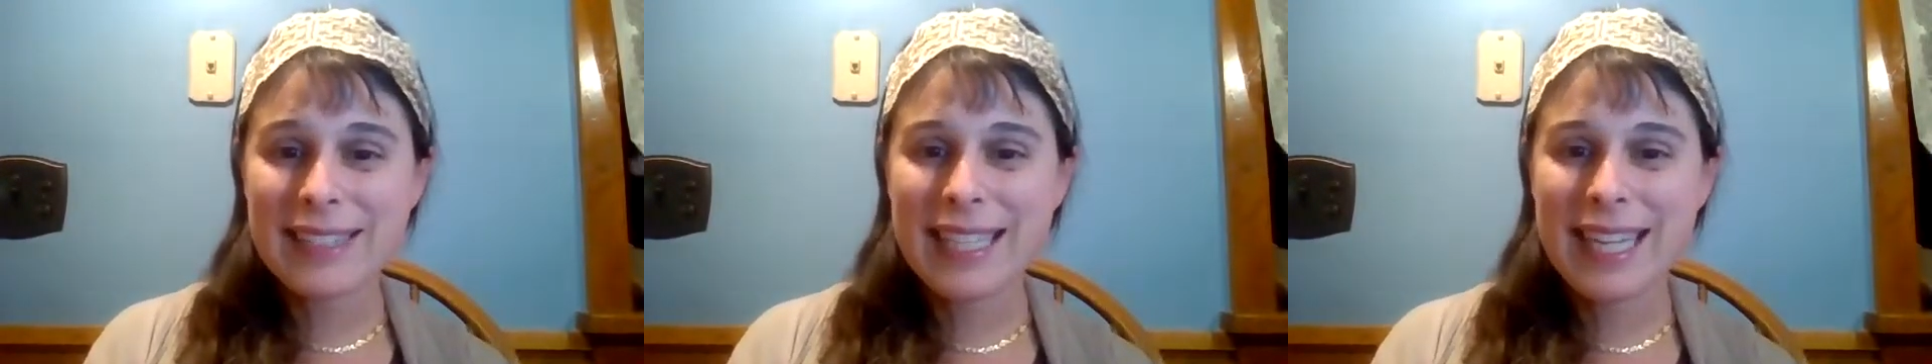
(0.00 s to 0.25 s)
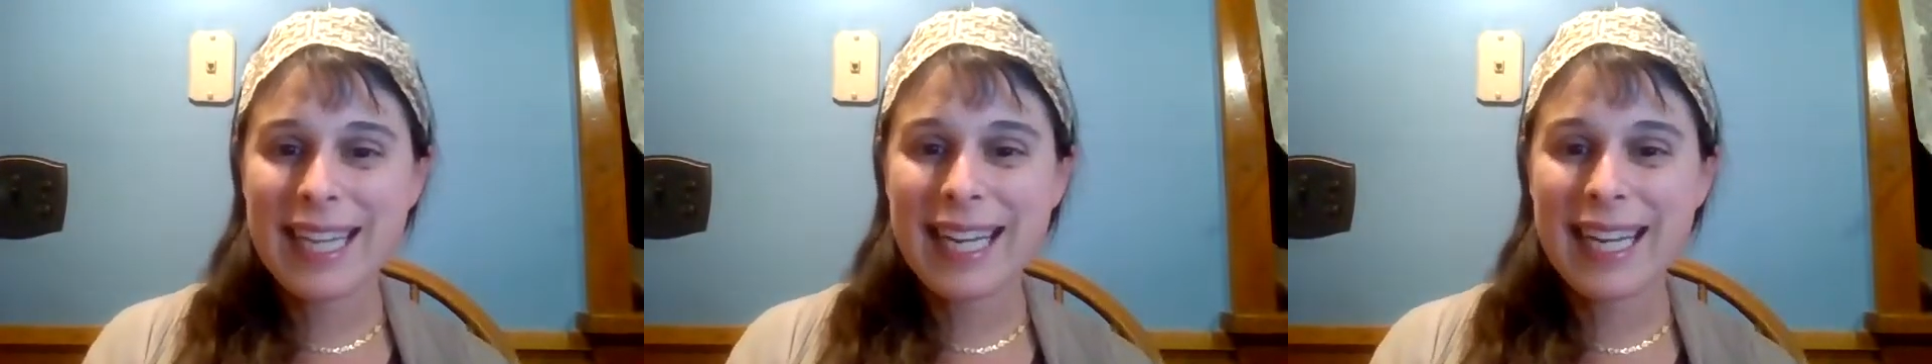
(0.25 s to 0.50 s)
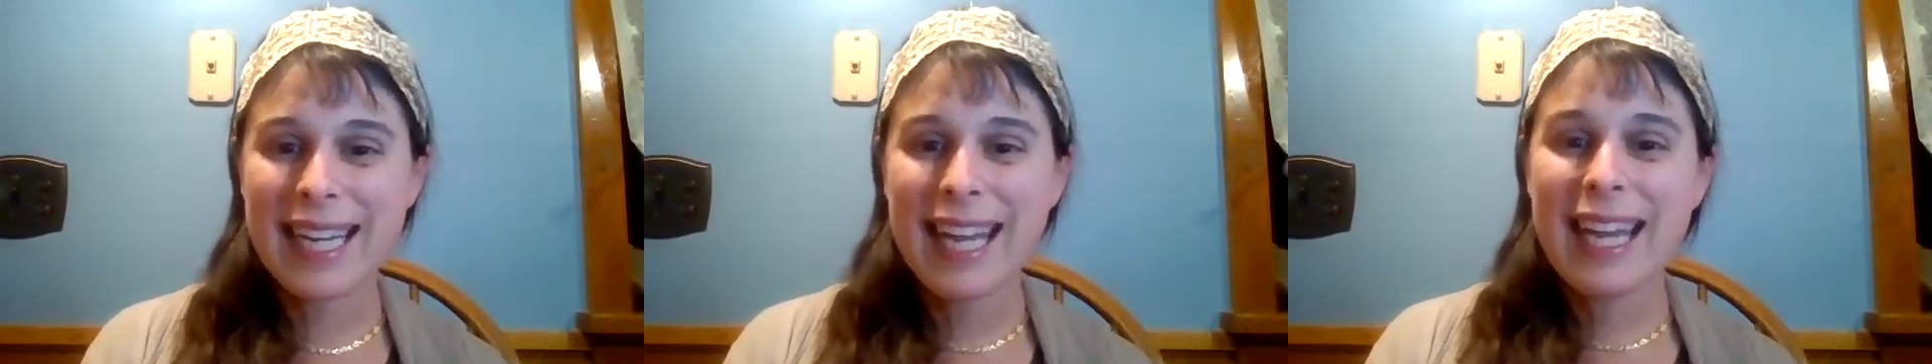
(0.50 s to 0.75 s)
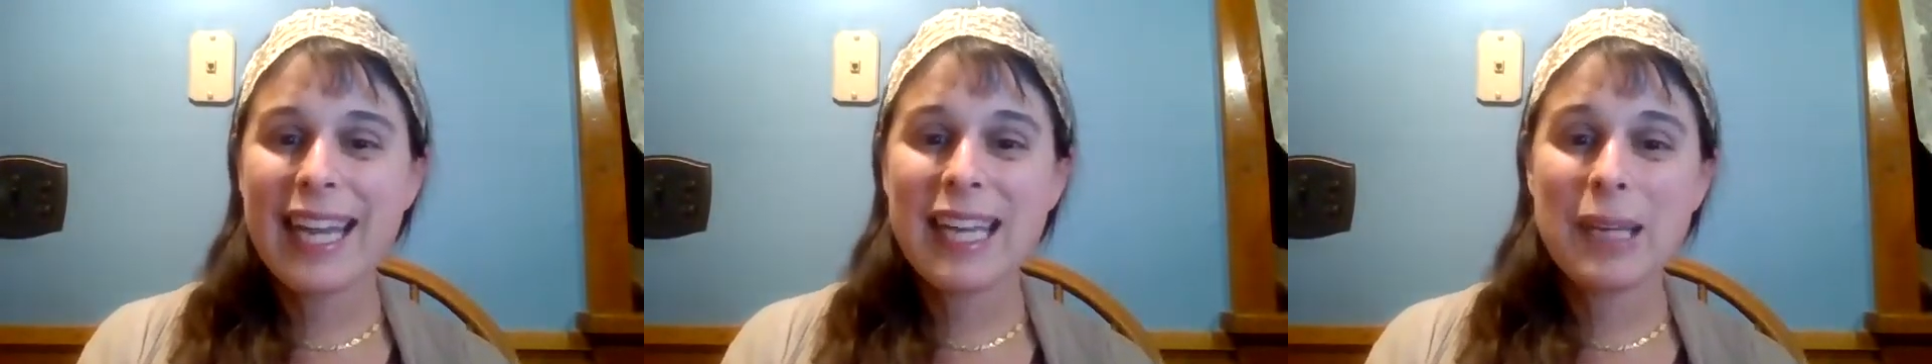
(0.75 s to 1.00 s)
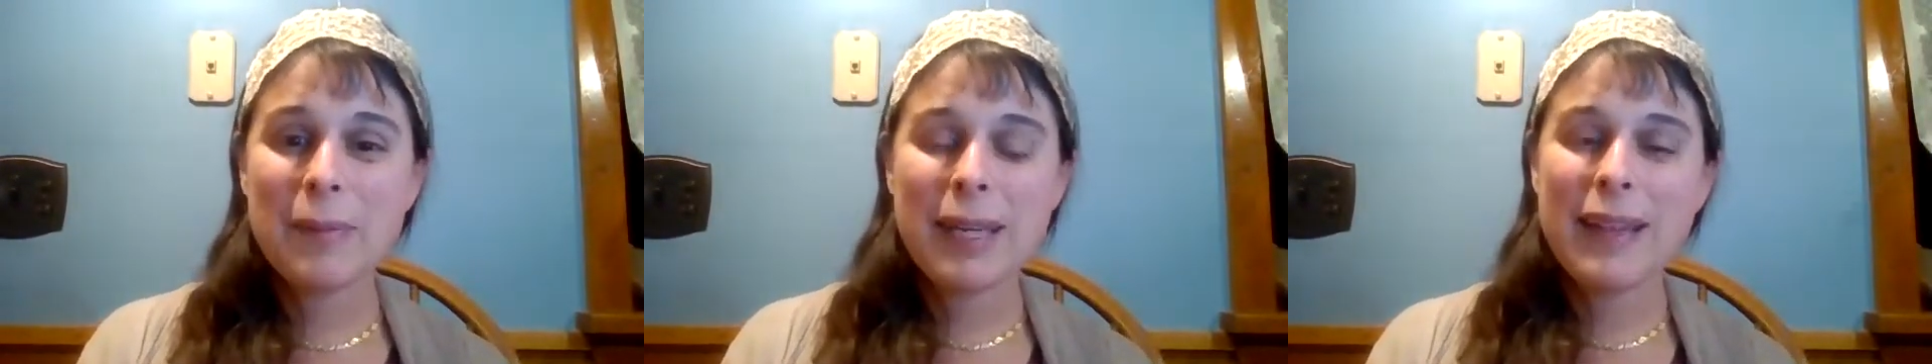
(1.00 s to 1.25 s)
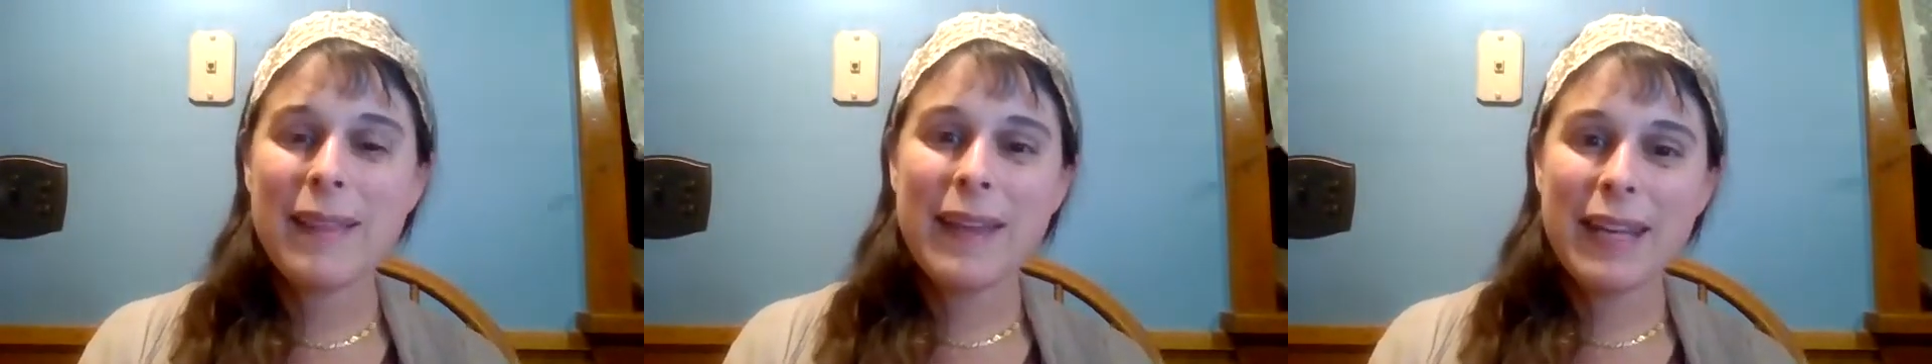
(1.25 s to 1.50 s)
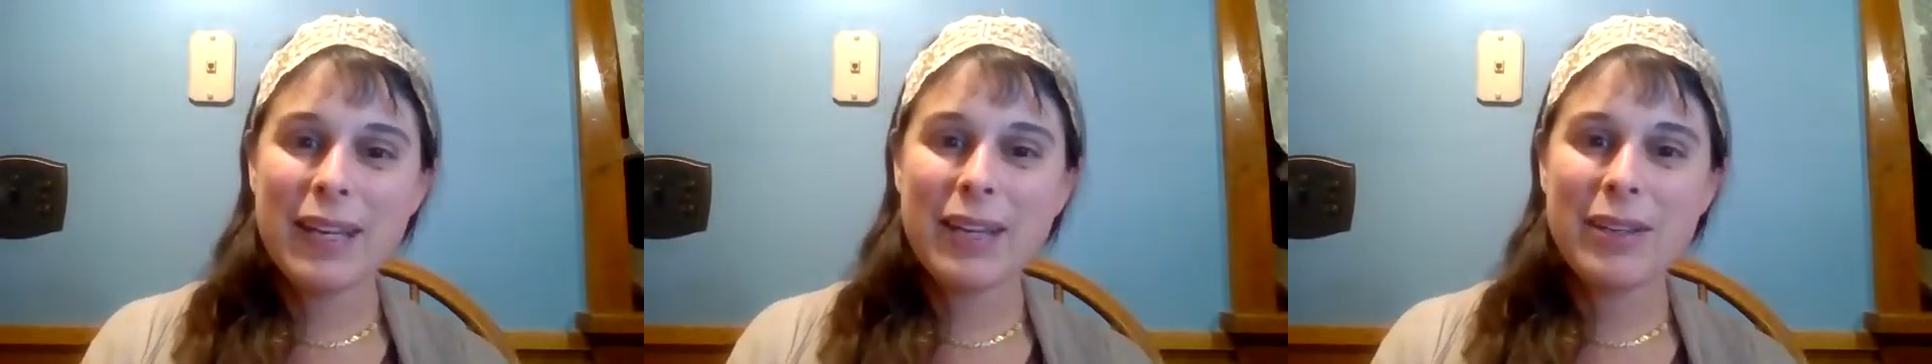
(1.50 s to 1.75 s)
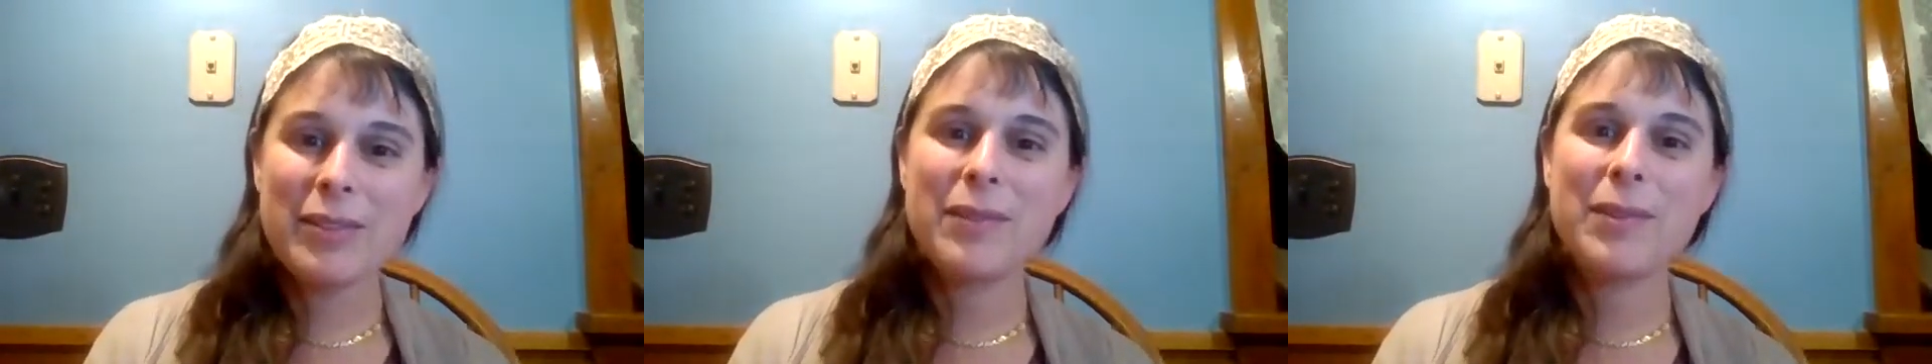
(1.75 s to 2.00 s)
today. And I want to thank
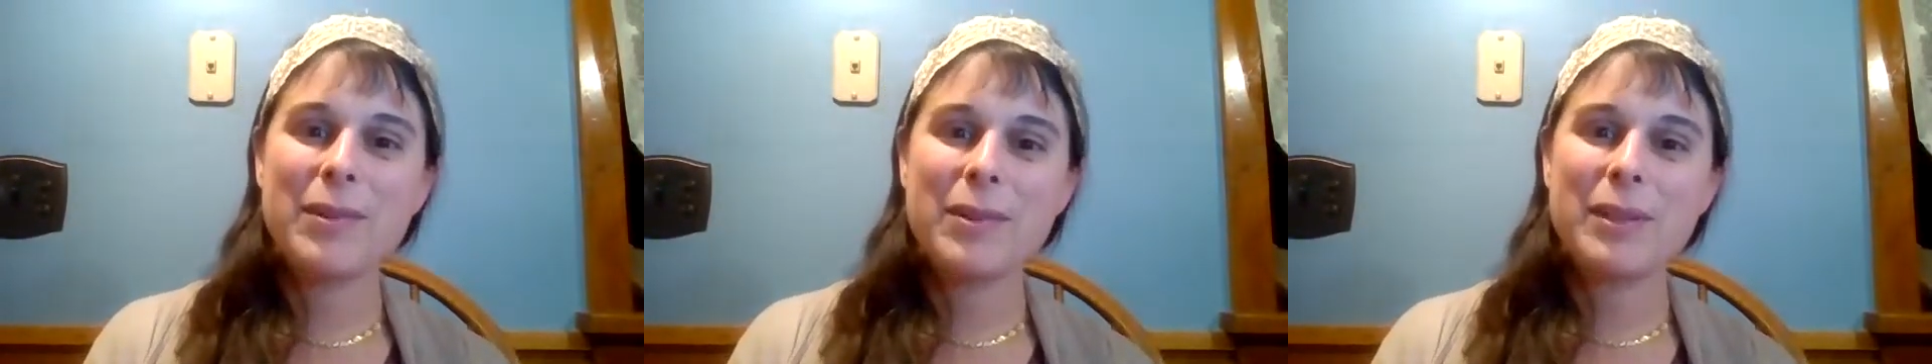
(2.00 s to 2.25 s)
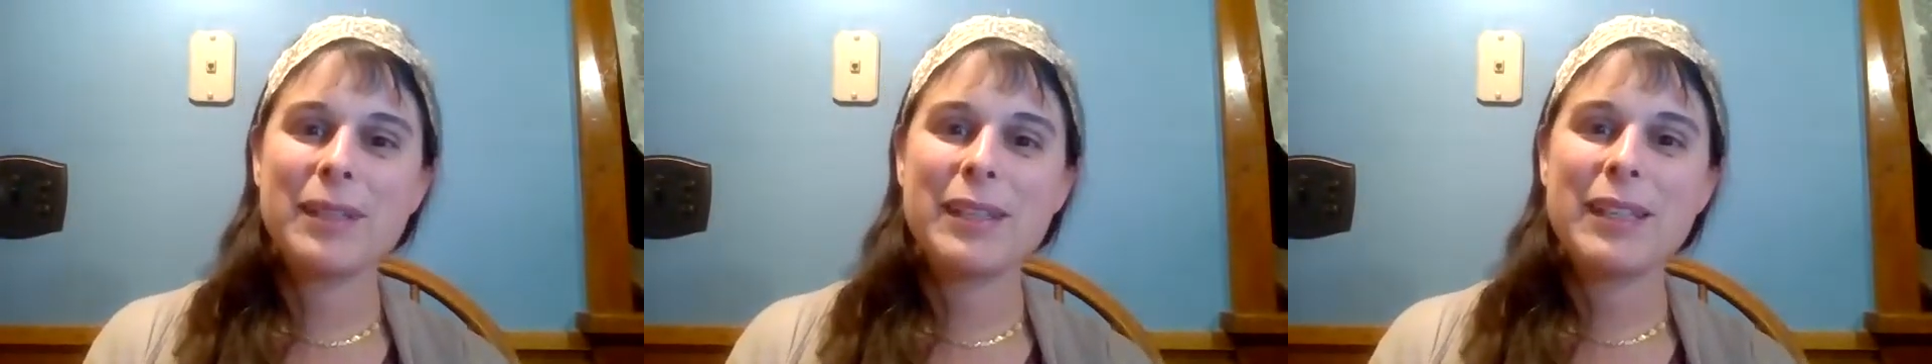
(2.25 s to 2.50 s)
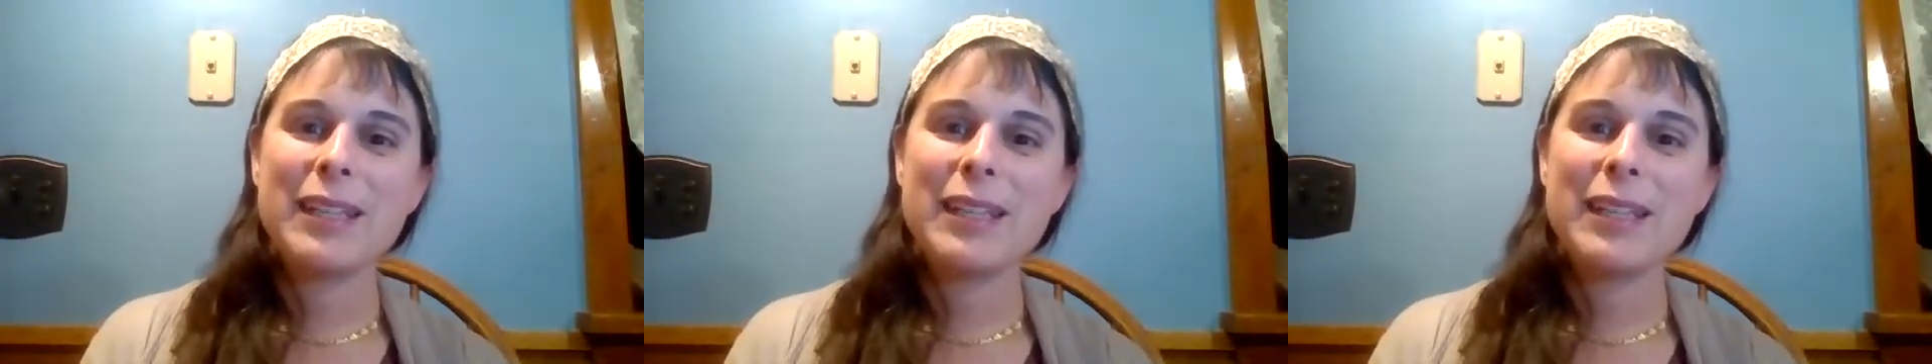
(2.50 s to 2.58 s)
you for